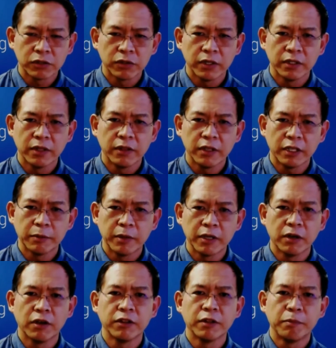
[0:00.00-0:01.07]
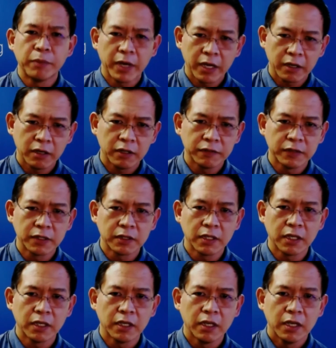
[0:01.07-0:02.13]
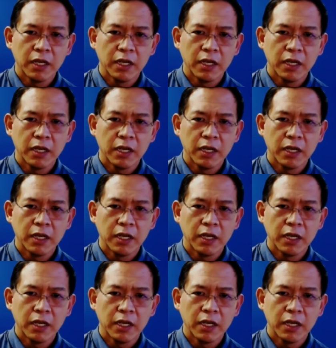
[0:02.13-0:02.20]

trying to think about on the back office side.